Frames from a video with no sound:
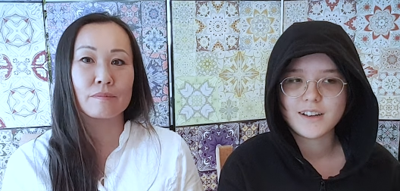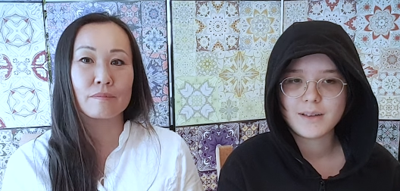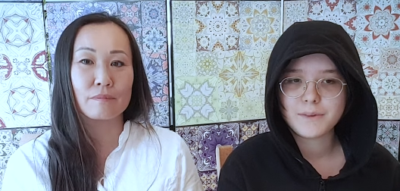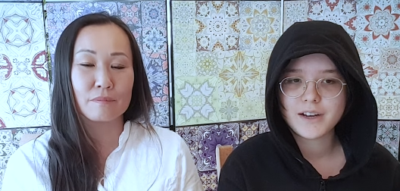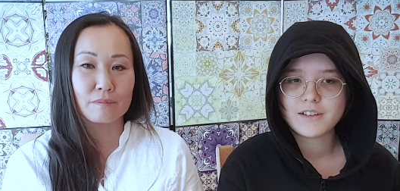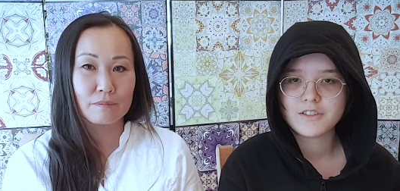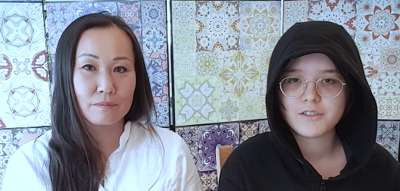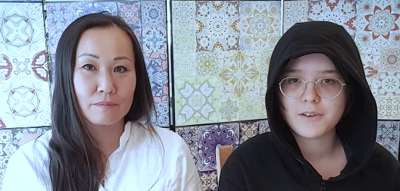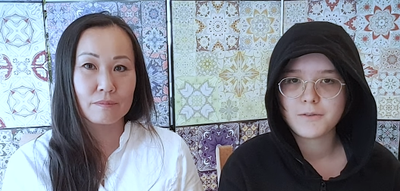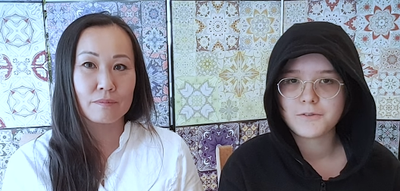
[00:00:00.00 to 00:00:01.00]
Speaker 1: I manage
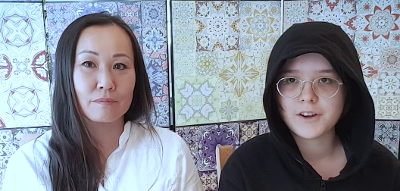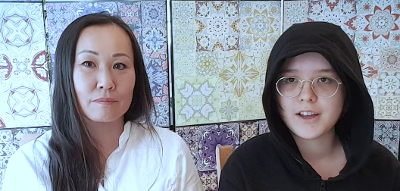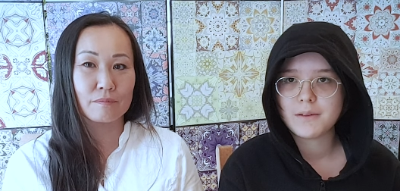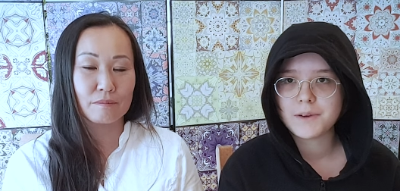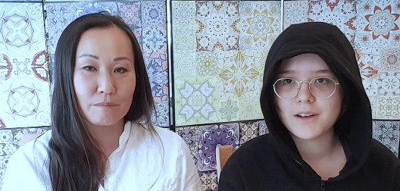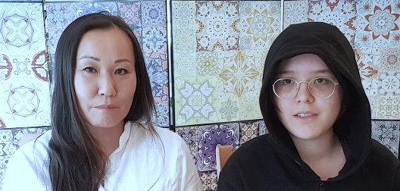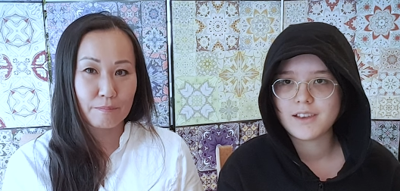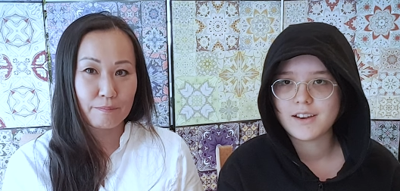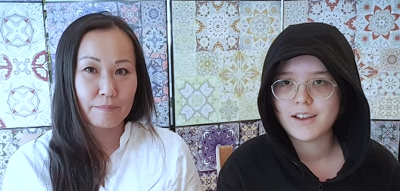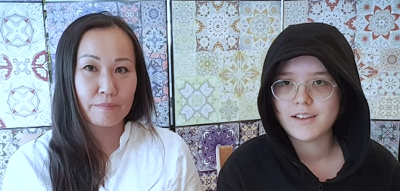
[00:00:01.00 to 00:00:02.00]
to forget about
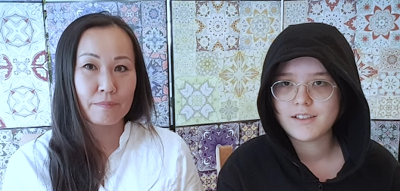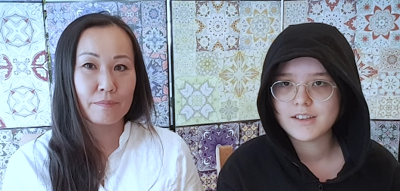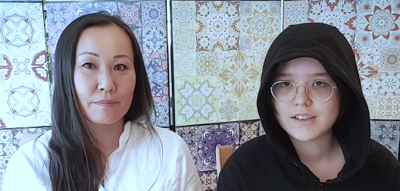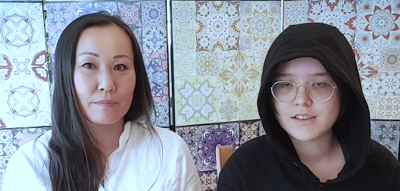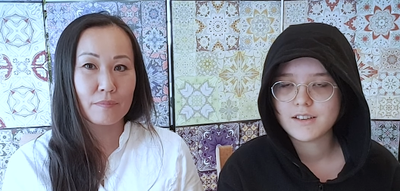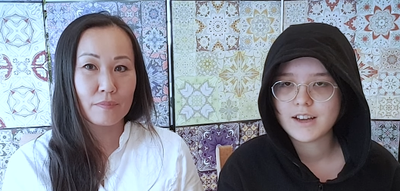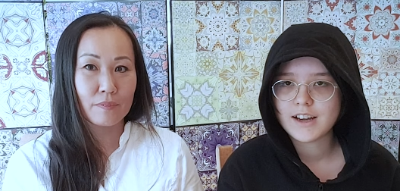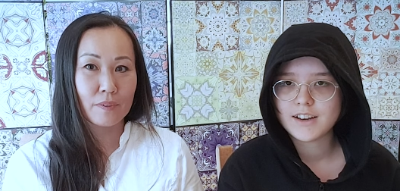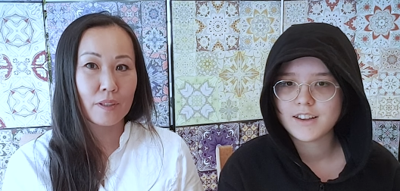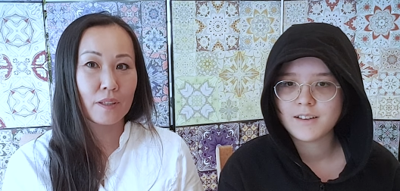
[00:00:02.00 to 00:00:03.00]
that like
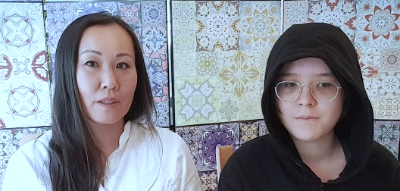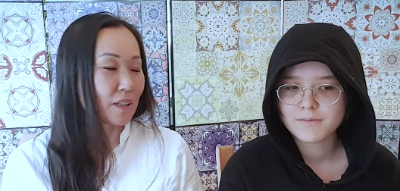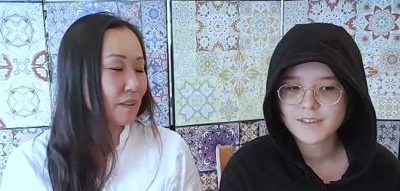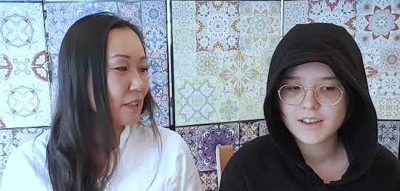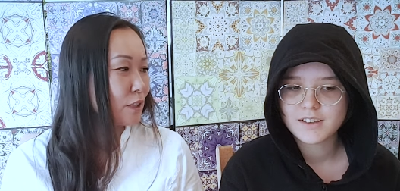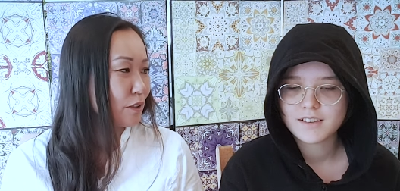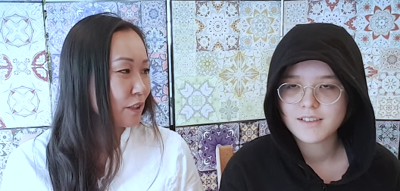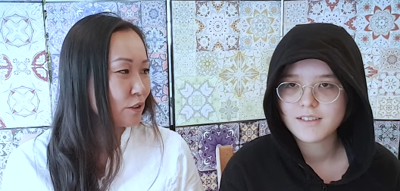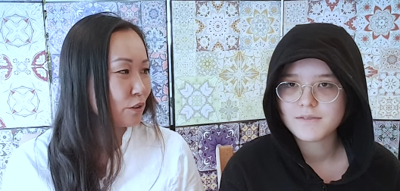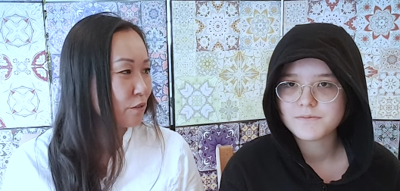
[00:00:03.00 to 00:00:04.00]
agony I think
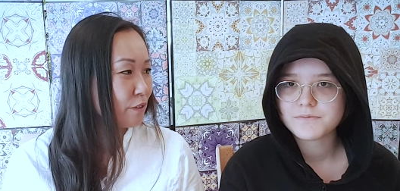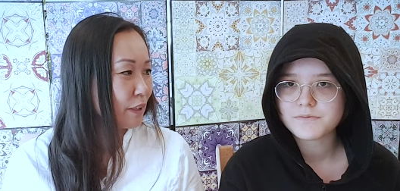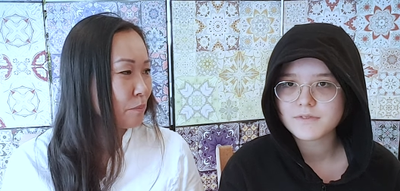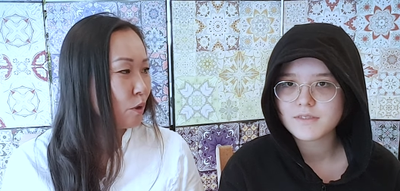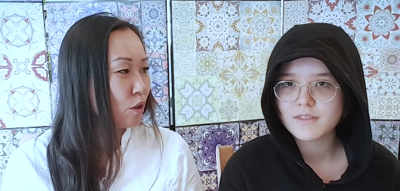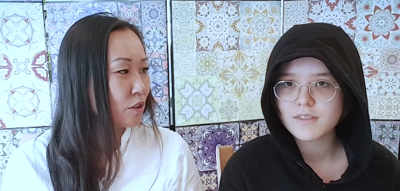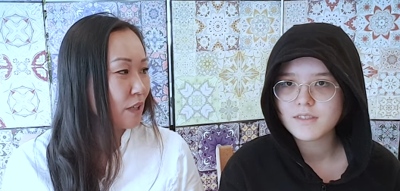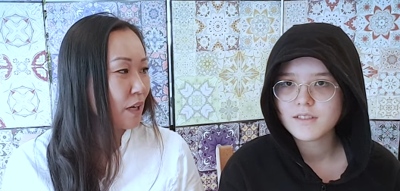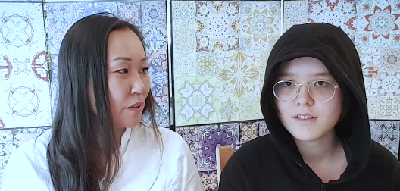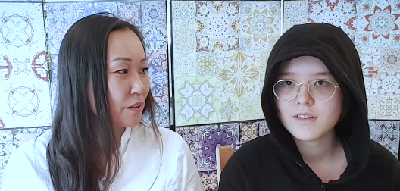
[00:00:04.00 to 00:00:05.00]
it sort of like blocks
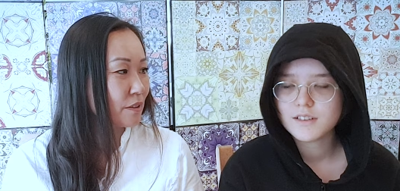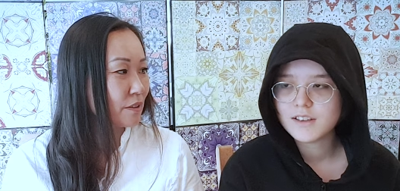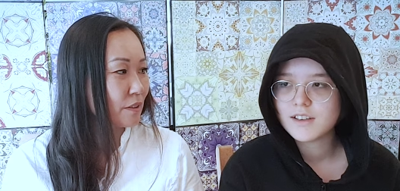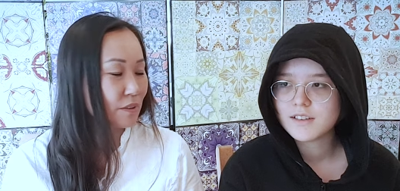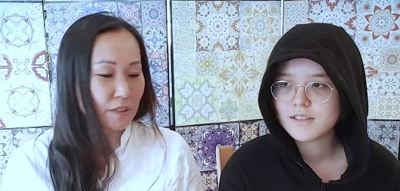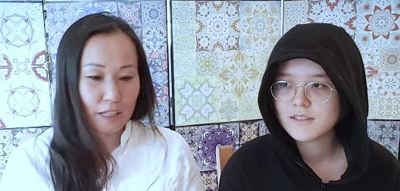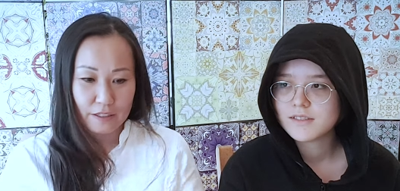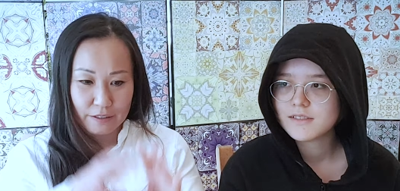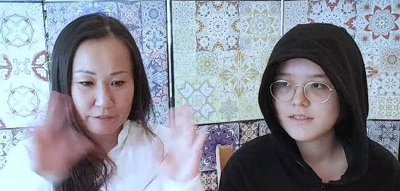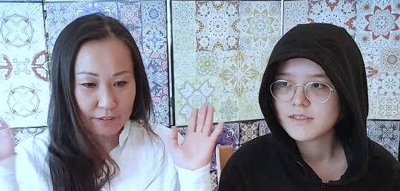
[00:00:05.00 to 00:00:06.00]
out yeah.
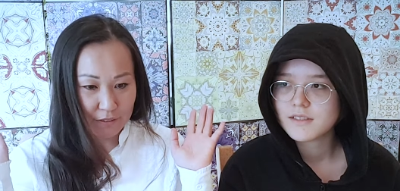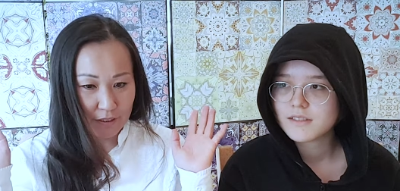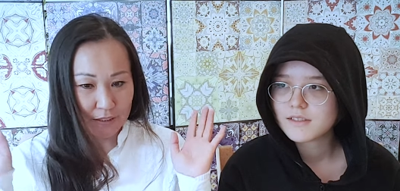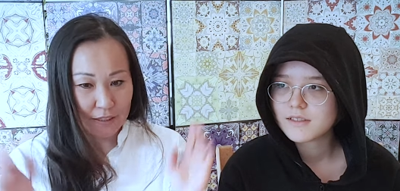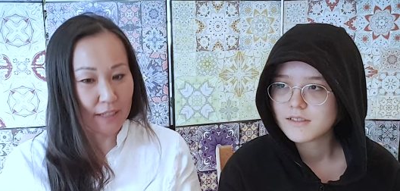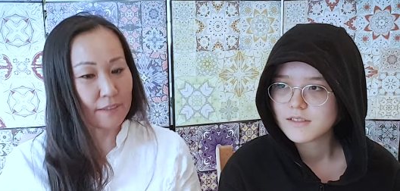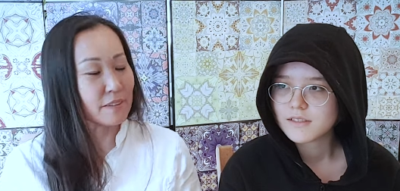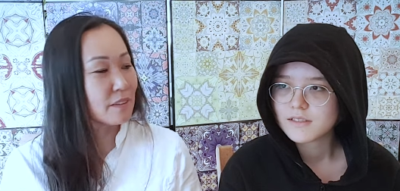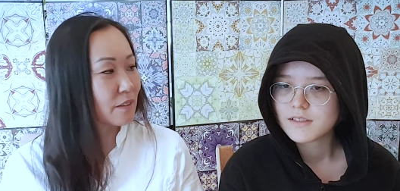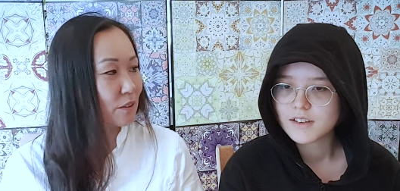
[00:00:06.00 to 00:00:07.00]
Speaker 2: everything
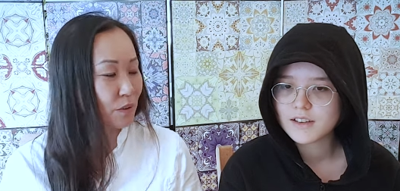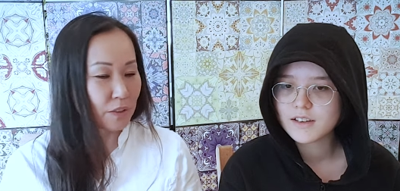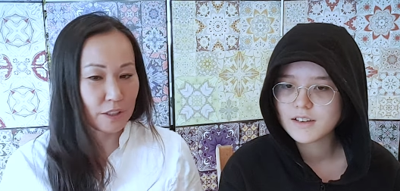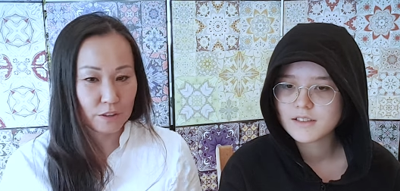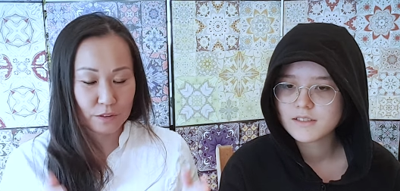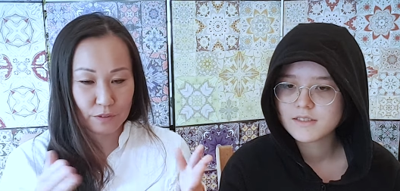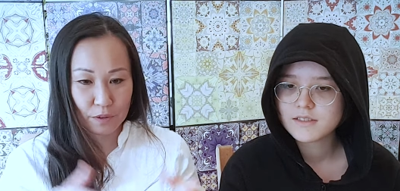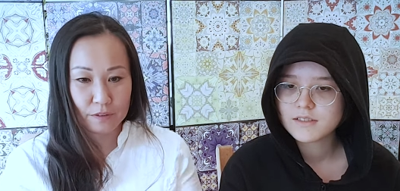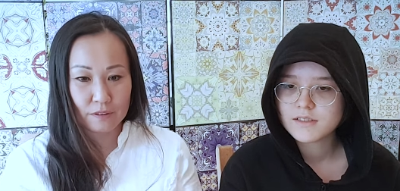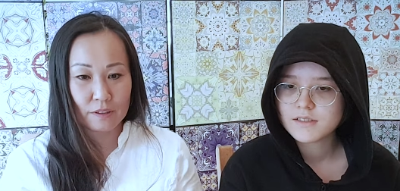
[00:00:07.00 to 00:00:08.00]
else. So yeah. you can just
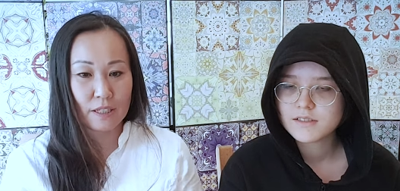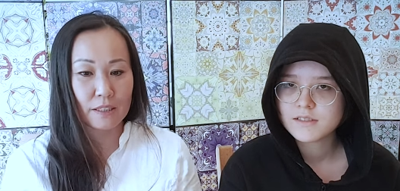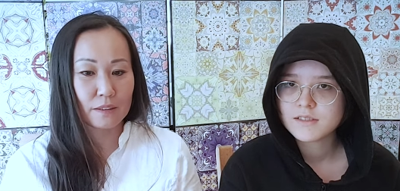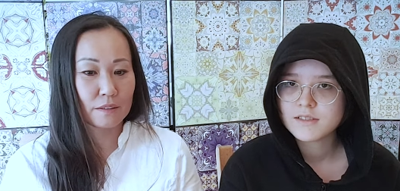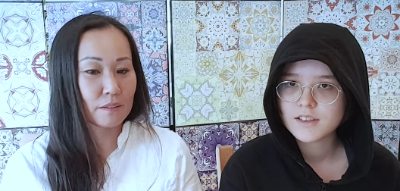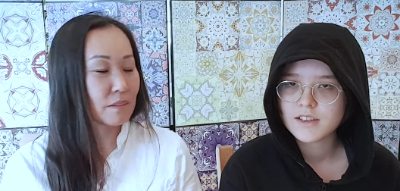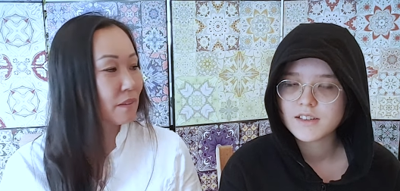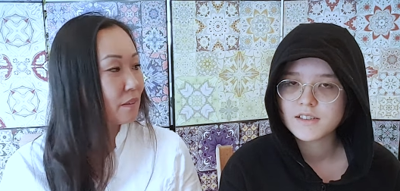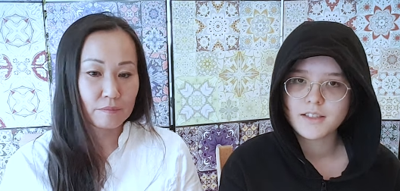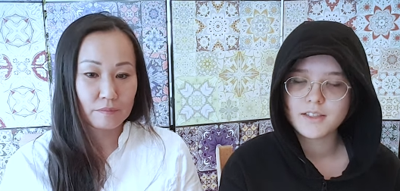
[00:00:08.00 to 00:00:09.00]
focus
Speaker 1: on that.
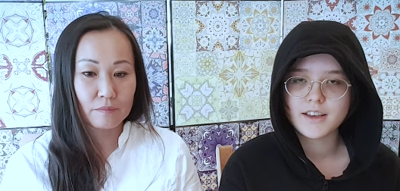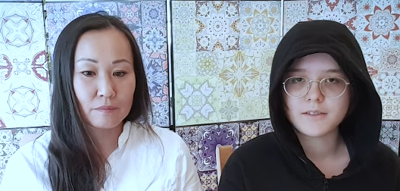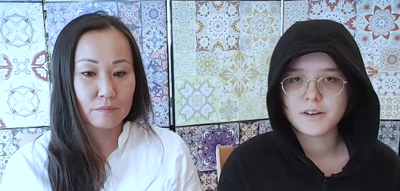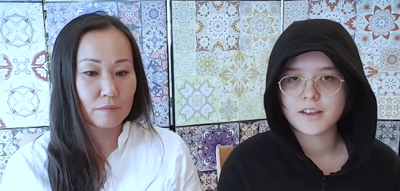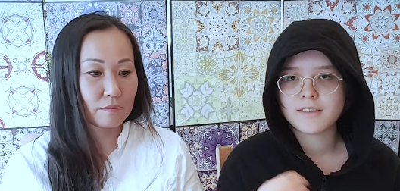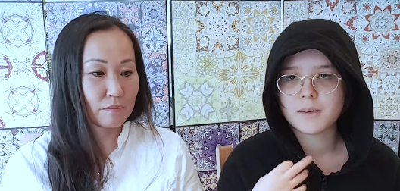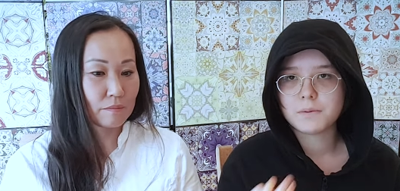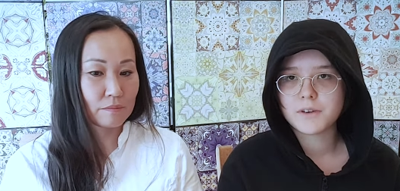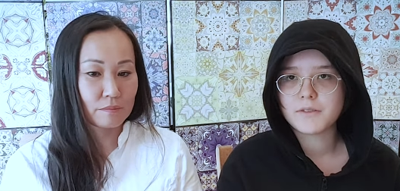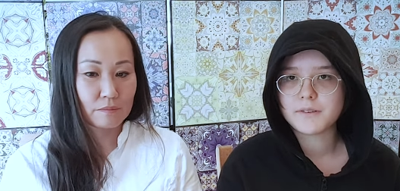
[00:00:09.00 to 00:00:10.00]
Yeah. Like when I
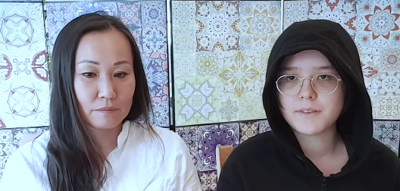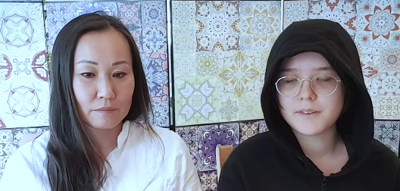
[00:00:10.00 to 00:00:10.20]
step away from the